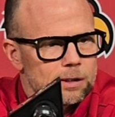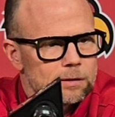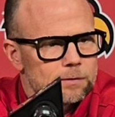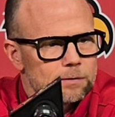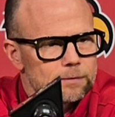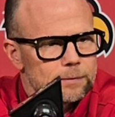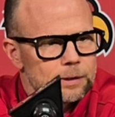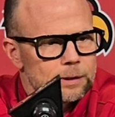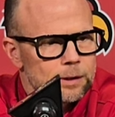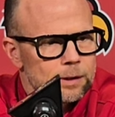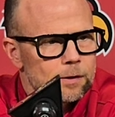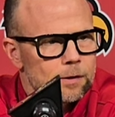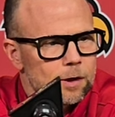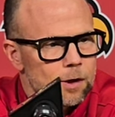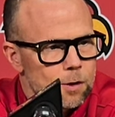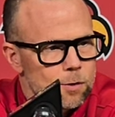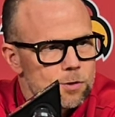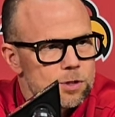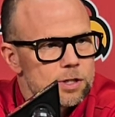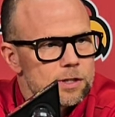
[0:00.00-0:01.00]
And, you know,
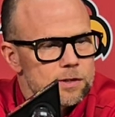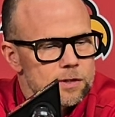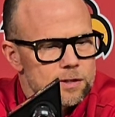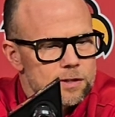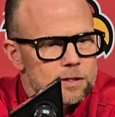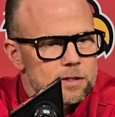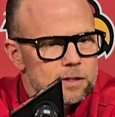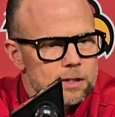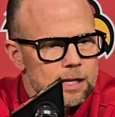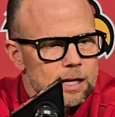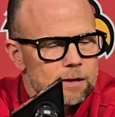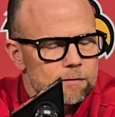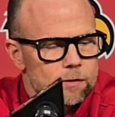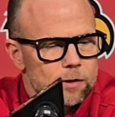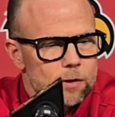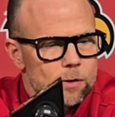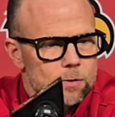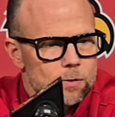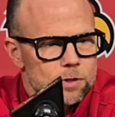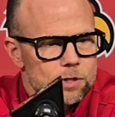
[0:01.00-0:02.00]
the coaches that
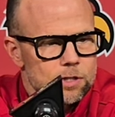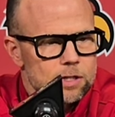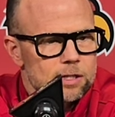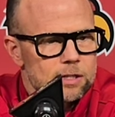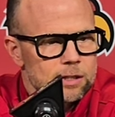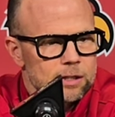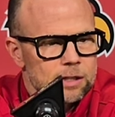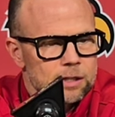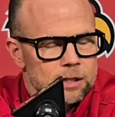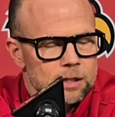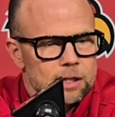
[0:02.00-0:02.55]
have coached